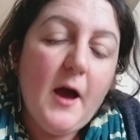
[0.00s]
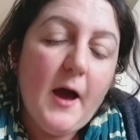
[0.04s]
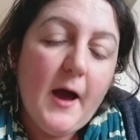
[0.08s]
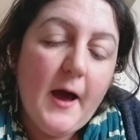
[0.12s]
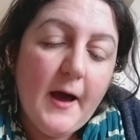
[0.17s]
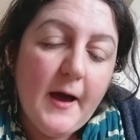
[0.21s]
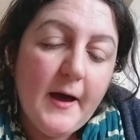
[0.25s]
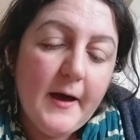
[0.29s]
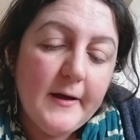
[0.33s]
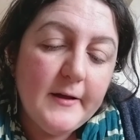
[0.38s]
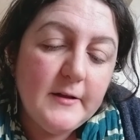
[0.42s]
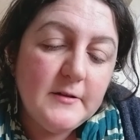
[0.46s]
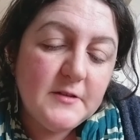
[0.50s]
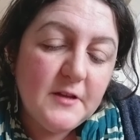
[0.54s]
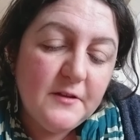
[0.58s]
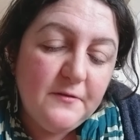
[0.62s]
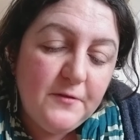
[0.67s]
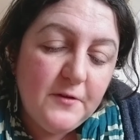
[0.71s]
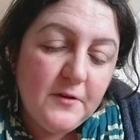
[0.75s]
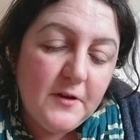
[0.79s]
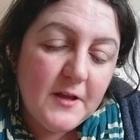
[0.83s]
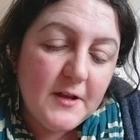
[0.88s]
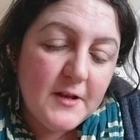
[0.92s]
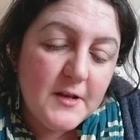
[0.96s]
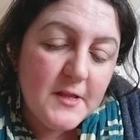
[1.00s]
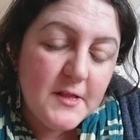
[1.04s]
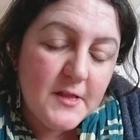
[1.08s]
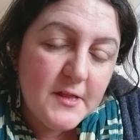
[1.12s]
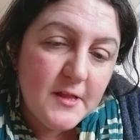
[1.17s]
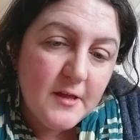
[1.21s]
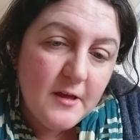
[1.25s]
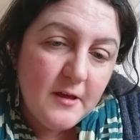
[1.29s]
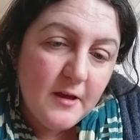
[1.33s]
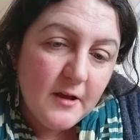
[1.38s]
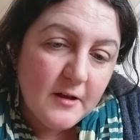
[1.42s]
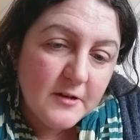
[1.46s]
And if you can
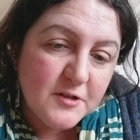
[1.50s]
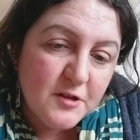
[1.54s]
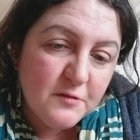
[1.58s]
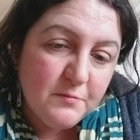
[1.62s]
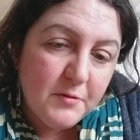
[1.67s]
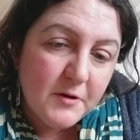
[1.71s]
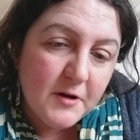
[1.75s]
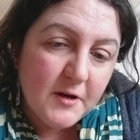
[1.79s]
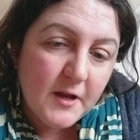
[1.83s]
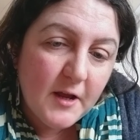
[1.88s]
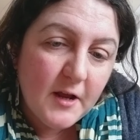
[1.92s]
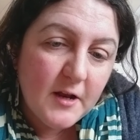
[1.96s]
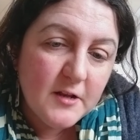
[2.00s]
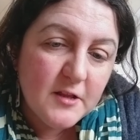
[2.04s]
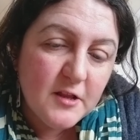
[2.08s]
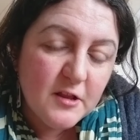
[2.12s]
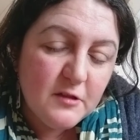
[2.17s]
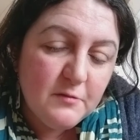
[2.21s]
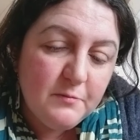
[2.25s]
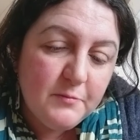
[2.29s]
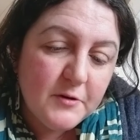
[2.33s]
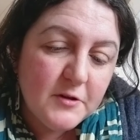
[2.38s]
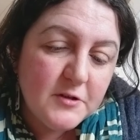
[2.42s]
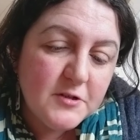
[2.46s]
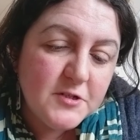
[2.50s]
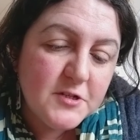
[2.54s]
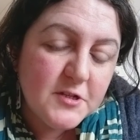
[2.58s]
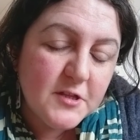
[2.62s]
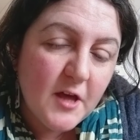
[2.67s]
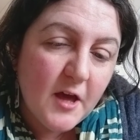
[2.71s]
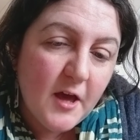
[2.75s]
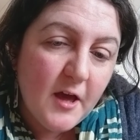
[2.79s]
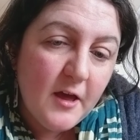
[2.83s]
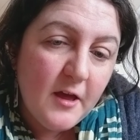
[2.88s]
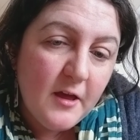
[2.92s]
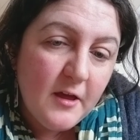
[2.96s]
see, I'll just put it against a sponge
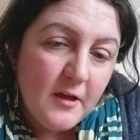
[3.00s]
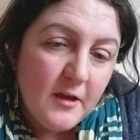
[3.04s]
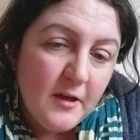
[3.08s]
there.